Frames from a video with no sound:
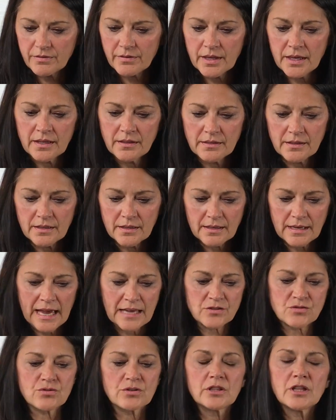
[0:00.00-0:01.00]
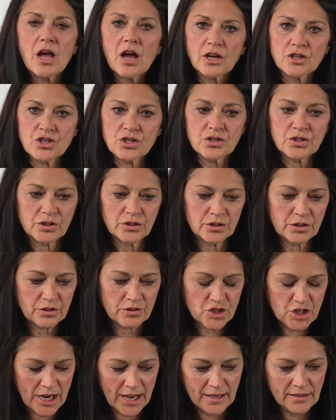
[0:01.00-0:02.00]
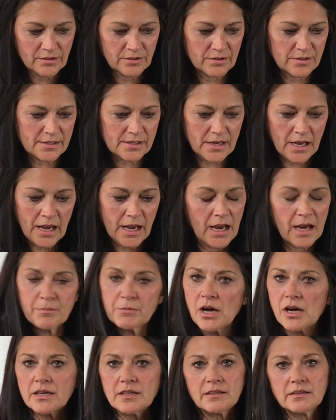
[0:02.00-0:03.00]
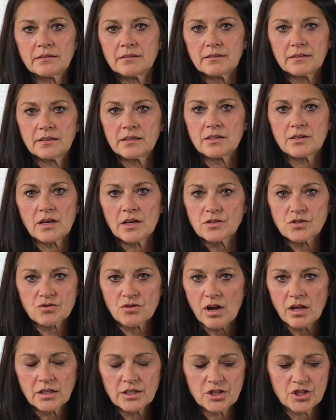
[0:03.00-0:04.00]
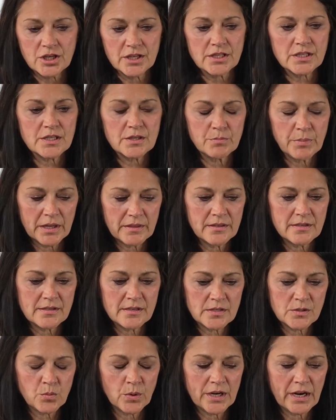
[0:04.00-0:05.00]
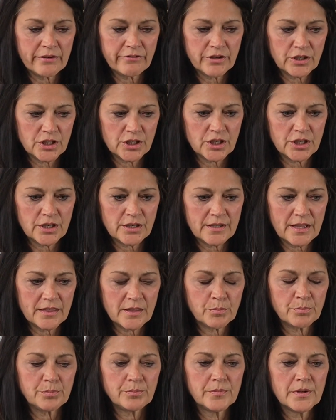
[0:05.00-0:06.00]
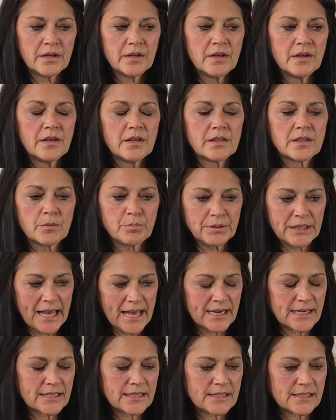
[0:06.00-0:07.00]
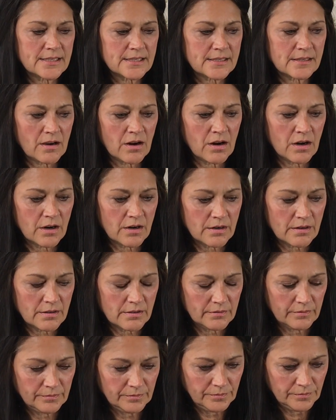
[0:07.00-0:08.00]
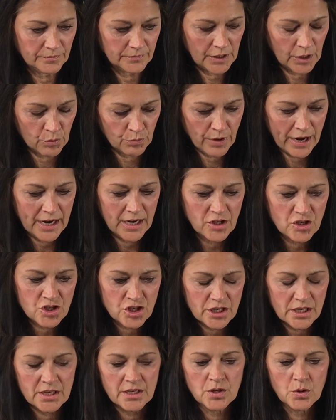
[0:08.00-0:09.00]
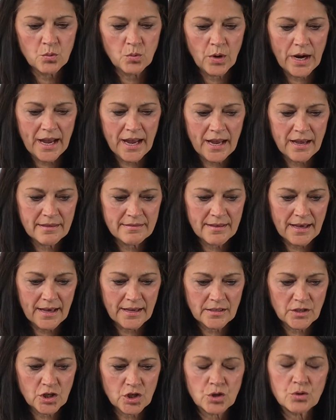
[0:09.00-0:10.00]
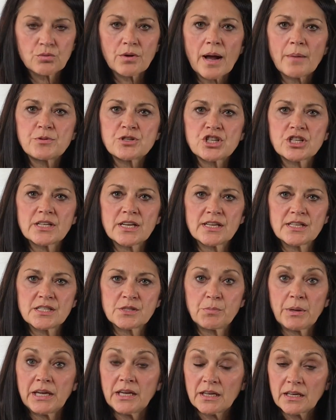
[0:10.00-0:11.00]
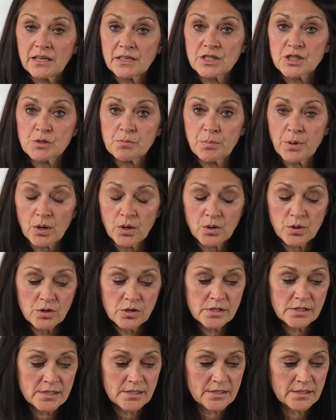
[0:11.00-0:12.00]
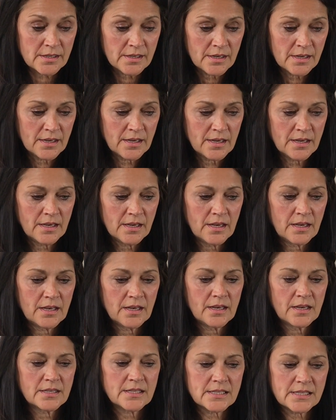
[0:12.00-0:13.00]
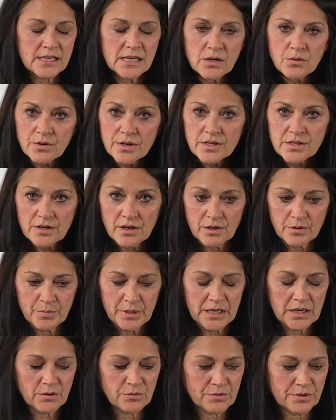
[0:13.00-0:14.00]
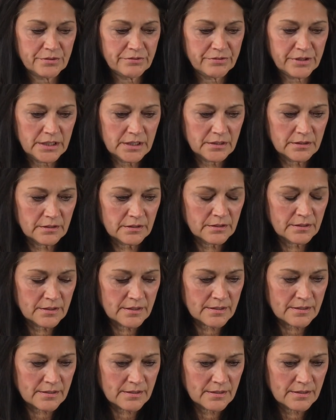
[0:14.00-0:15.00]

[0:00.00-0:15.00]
in astrological channels, I'm not an astrologist, but this is what I've heard, that the planets are arranged in a way that corruption is being exposed, secrets are being revealed,